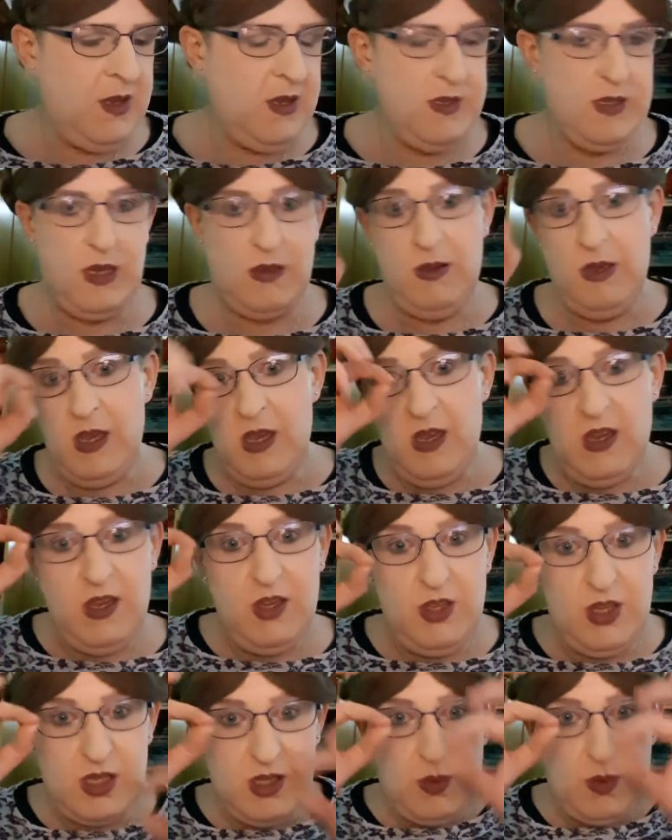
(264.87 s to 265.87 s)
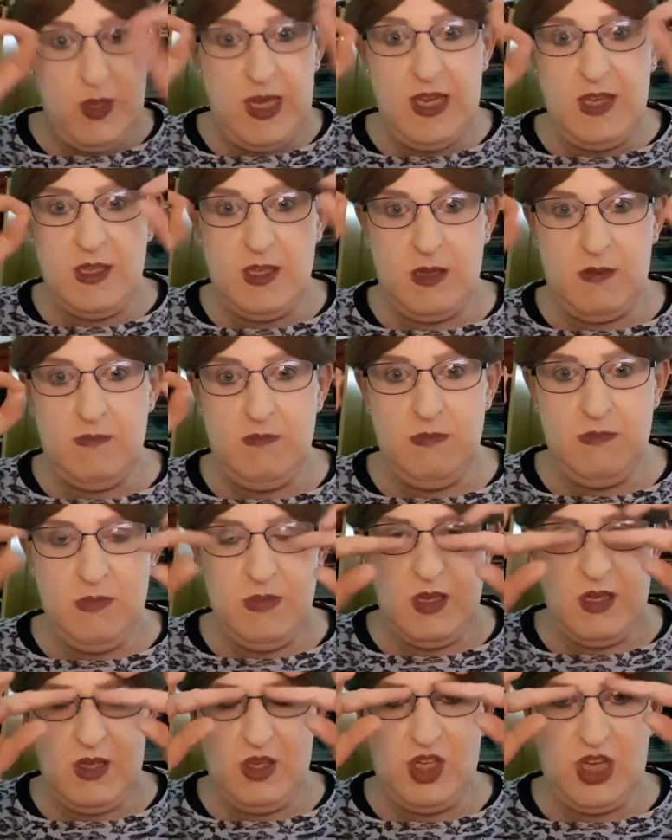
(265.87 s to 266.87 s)
So just tweeze them
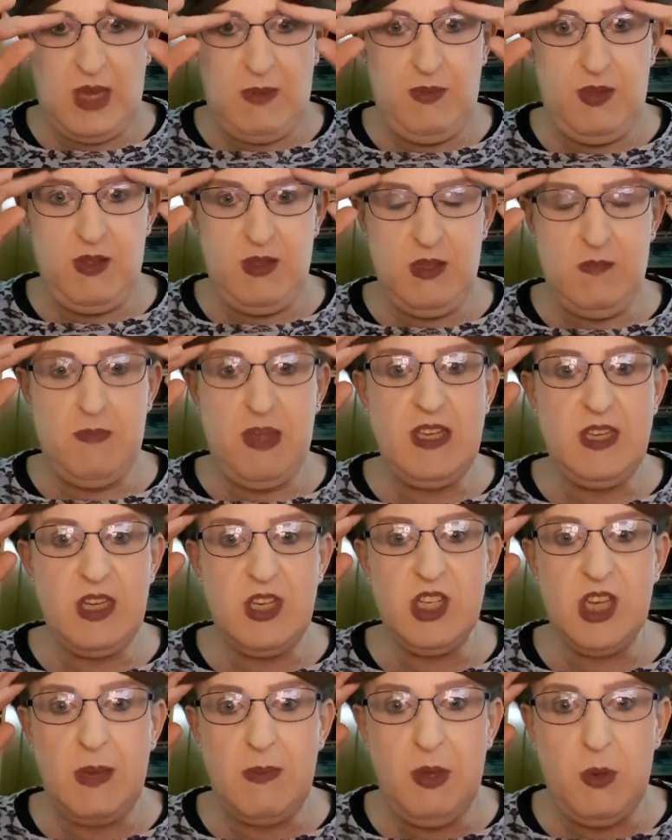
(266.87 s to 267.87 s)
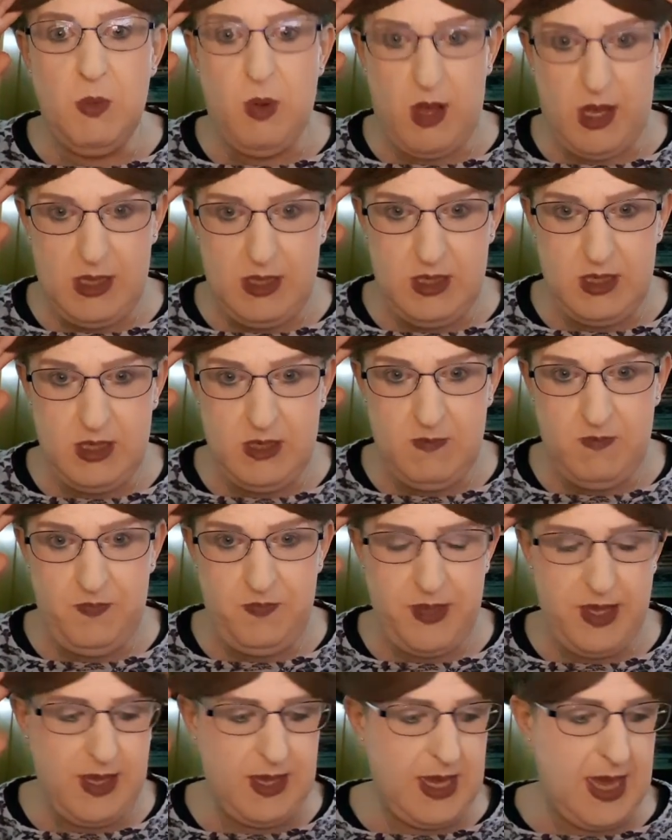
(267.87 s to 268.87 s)
to the shape, the basic shape you want,
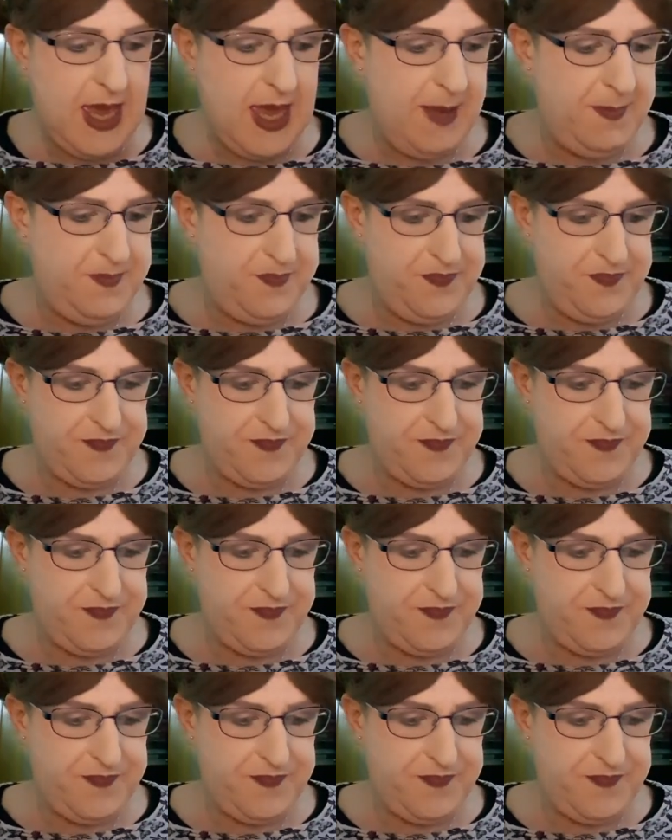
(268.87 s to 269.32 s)
okay?